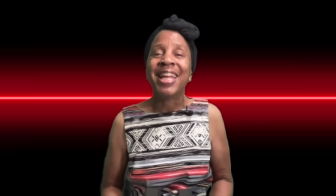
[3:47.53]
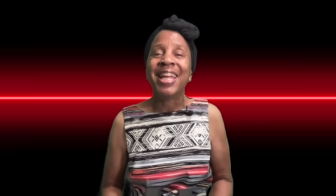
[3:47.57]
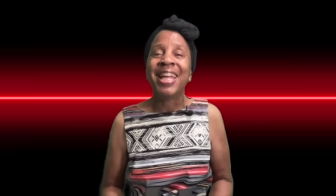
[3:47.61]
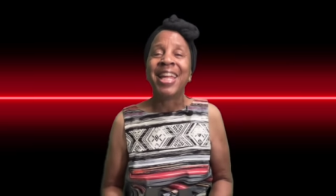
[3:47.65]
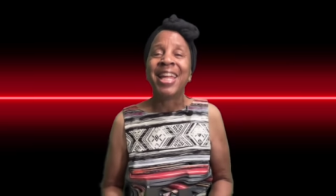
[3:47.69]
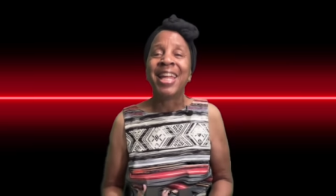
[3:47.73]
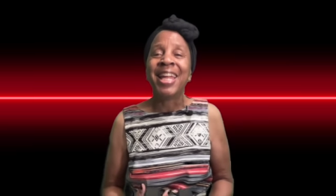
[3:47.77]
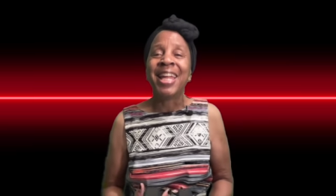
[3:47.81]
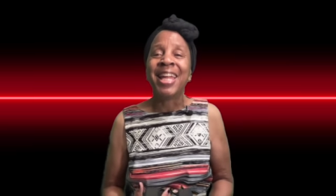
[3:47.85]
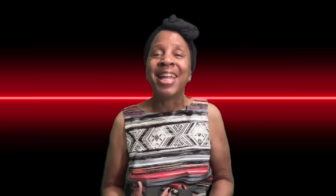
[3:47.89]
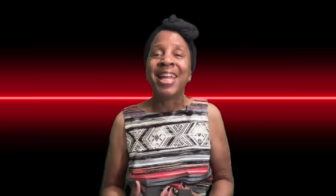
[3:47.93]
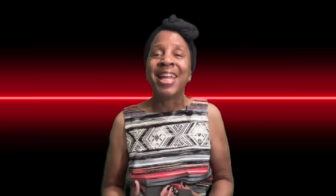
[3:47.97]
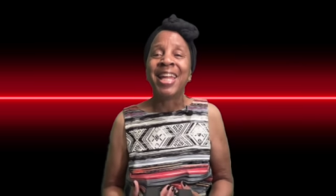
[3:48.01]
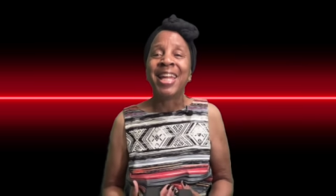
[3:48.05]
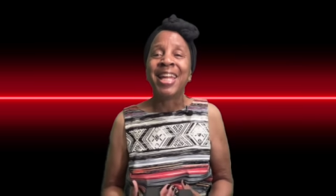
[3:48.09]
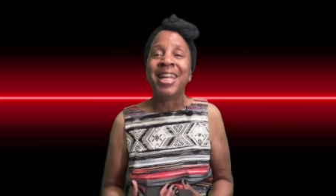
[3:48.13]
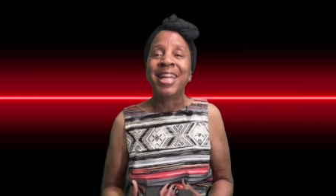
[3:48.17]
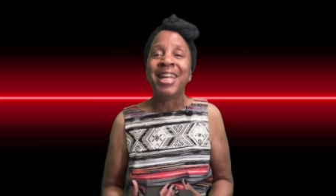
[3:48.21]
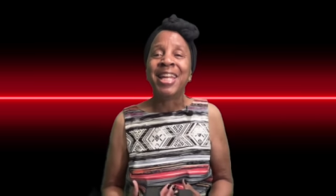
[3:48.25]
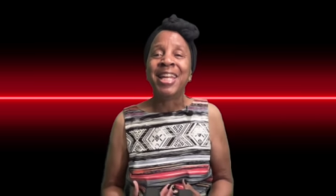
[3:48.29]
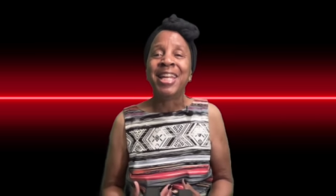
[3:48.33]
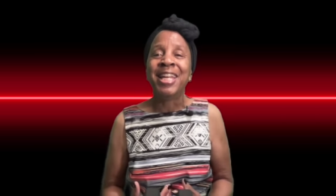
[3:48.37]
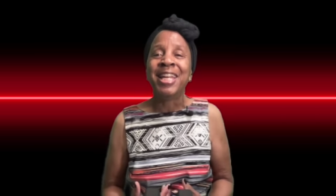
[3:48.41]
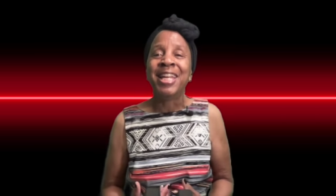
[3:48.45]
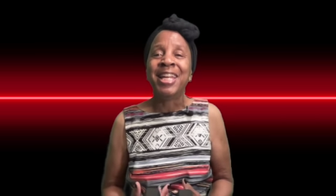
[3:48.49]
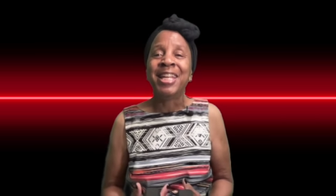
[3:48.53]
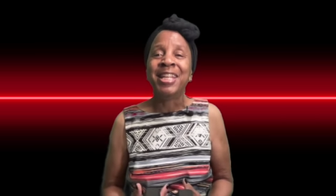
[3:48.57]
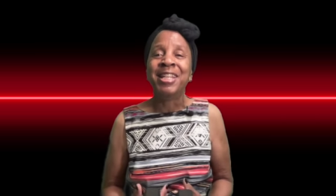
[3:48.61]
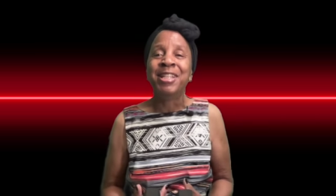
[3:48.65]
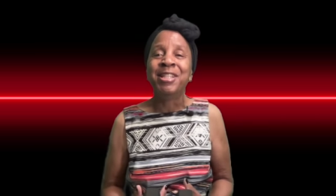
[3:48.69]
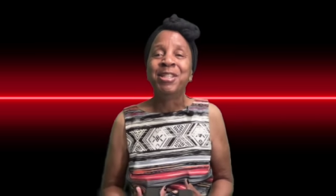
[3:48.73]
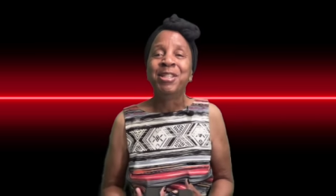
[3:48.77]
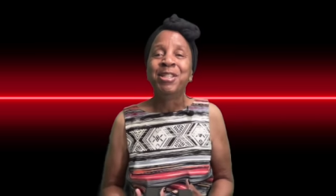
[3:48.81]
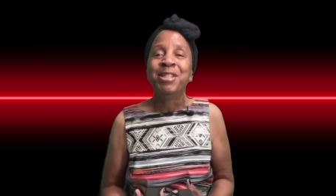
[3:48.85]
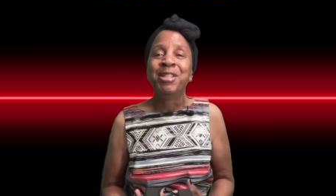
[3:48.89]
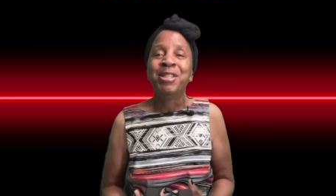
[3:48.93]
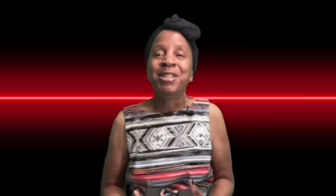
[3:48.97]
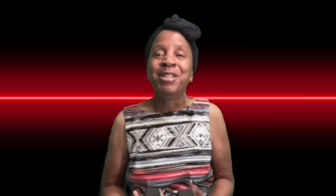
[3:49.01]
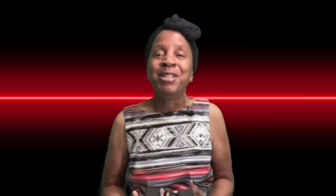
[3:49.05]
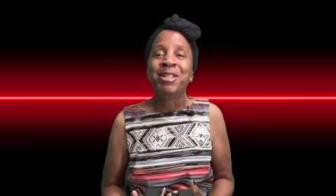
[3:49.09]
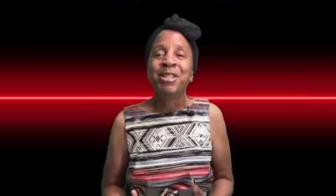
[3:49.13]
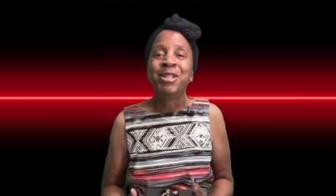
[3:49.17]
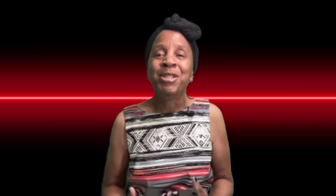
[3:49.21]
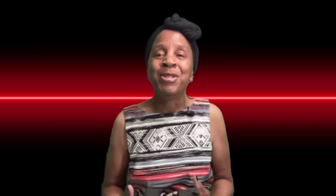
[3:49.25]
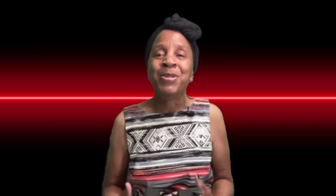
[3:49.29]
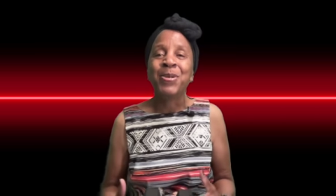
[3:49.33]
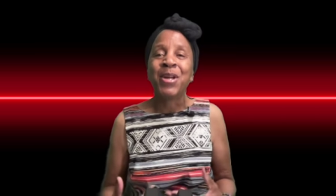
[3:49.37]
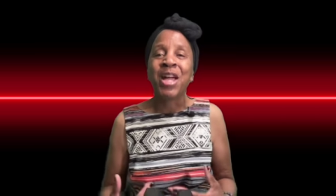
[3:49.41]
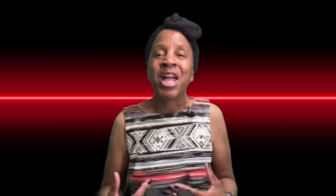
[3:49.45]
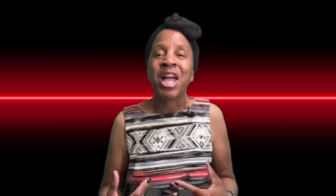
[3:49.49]
and
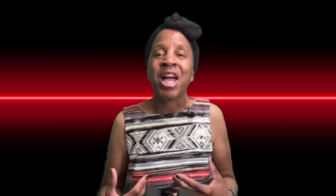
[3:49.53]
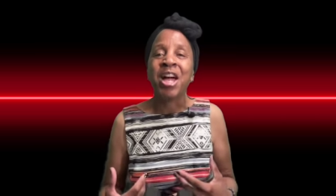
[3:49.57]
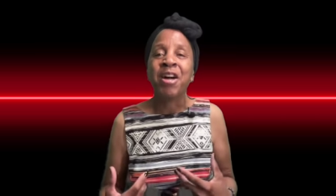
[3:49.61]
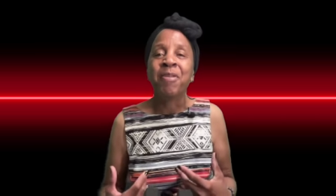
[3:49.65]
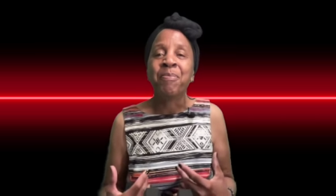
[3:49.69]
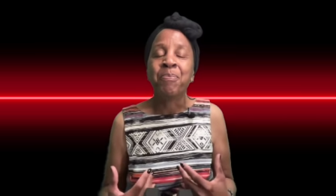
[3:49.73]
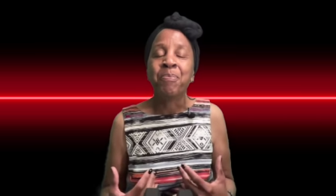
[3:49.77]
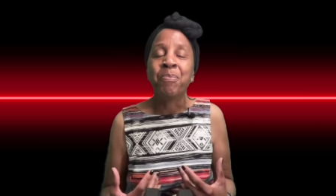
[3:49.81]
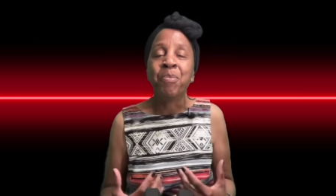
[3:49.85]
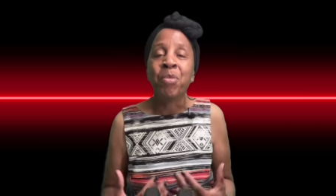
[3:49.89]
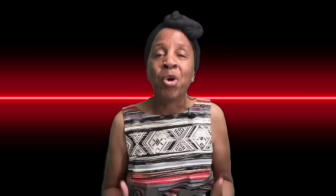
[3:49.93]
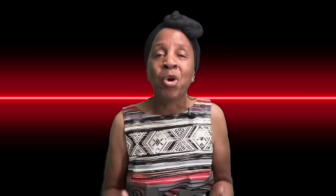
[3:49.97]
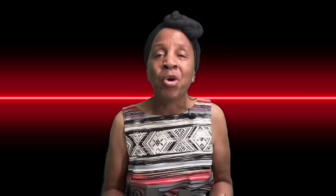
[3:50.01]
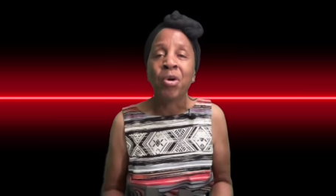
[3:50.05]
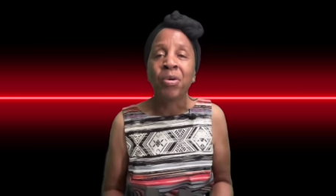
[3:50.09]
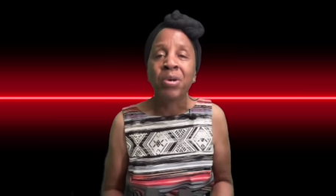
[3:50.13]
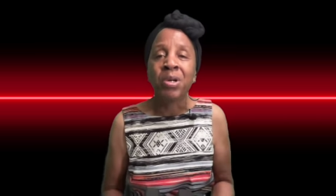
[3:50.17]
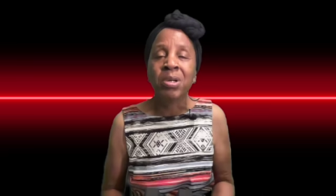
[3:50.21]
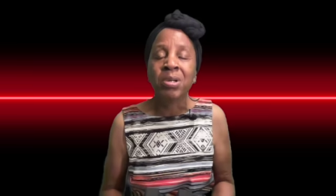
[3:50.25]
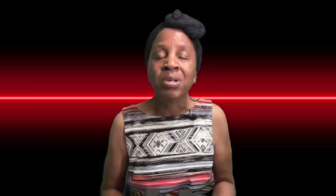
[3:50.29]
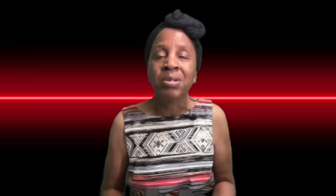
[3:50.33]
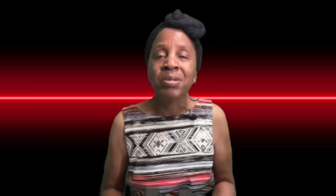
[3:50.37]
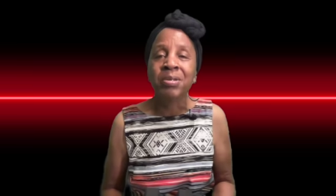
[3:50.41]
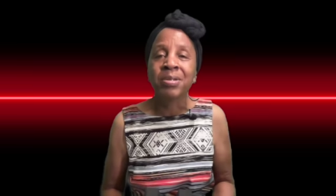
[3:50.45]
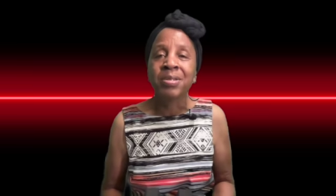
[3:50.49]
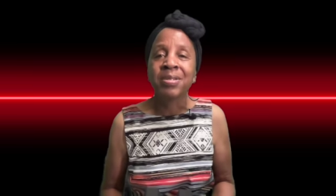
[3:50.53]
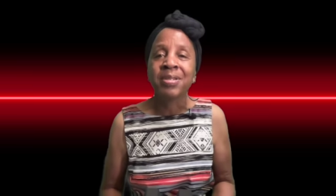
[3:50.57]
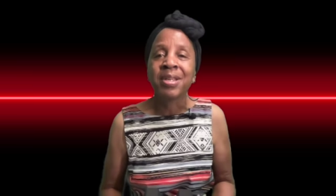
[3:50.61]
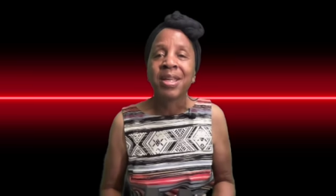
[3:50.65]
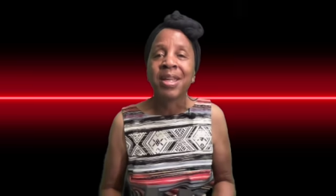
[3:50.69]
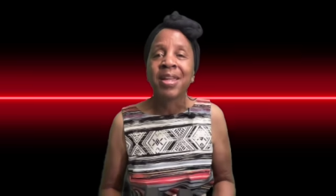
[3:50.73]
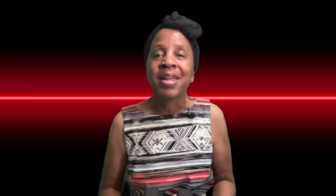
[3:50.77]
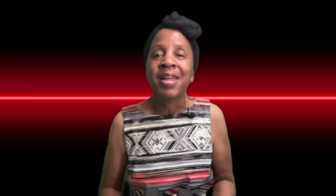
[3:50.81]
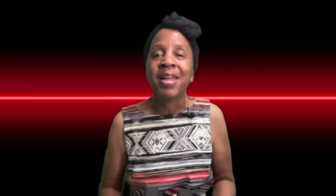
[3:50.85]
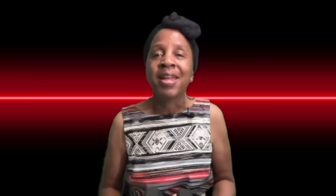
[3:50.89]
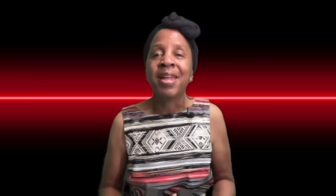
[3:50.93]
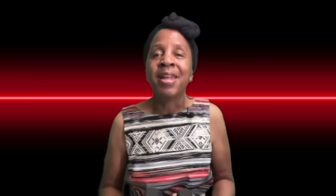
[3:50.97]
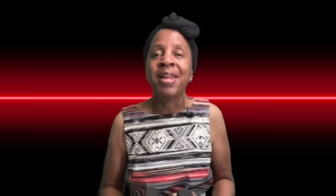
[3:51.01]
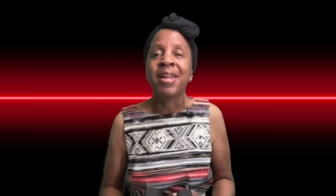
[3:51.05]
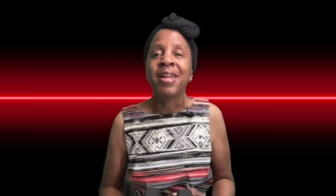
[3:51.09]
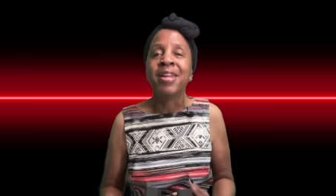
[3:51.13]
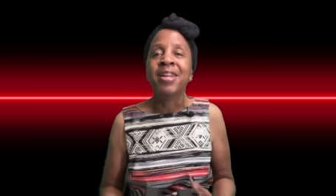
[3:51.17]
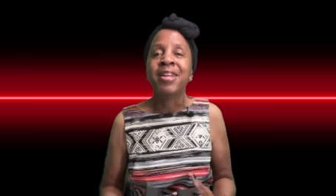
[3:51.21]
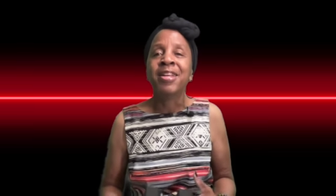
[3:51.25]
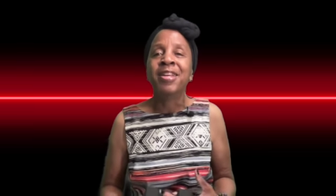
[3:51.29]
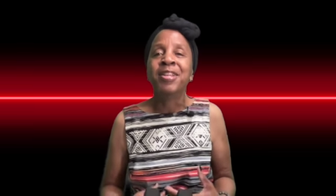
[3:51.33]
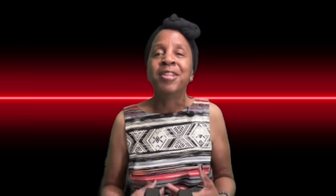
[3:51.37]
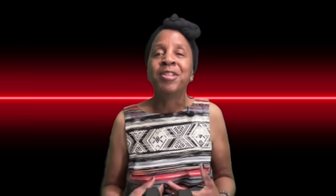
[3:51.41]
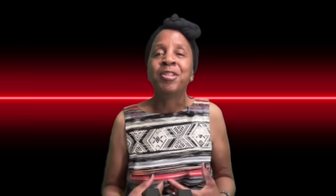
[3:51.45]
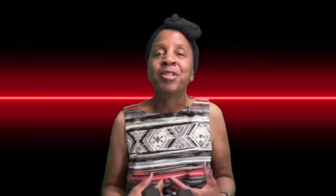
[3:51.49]
to have morals
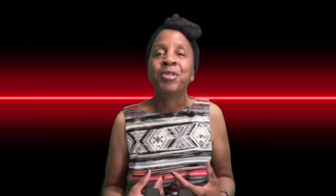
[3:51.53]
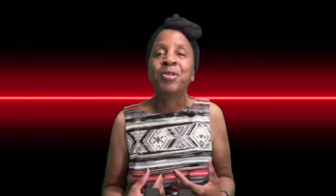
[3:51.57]
and